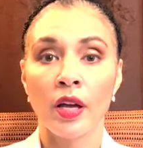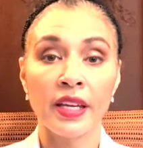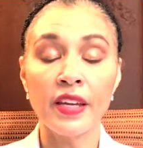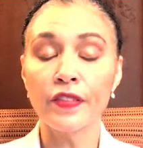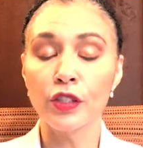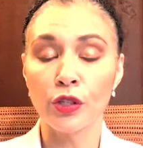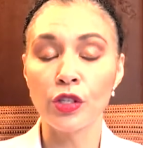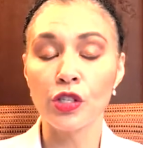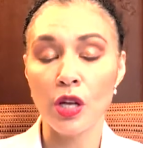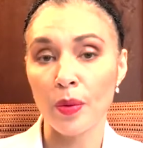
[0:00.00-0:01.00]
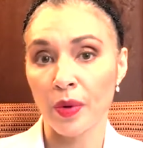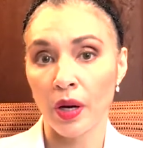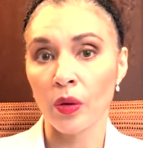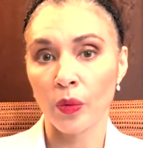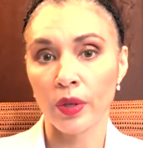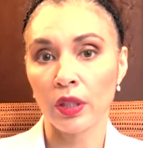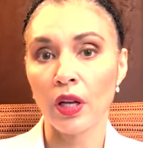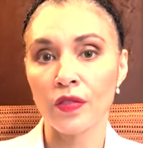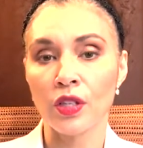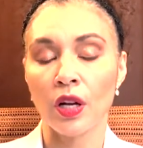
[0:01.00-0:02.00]
even during the summer with
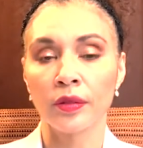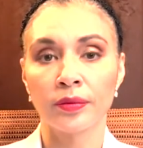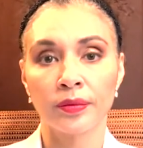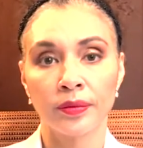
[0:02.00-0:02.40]
gloves on.